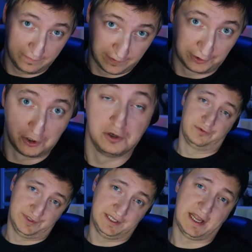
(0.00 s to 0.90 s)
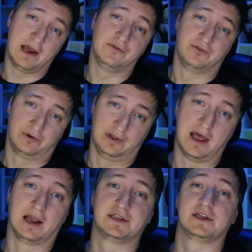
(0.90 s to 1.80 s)
Thank you. Sit down,
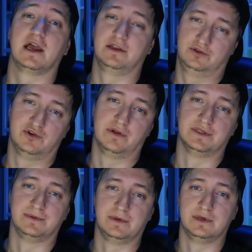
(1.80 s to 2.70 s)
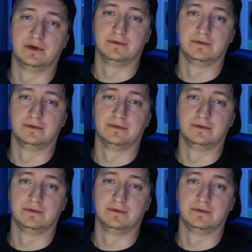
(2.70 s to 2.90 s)
relax and enjoy this video.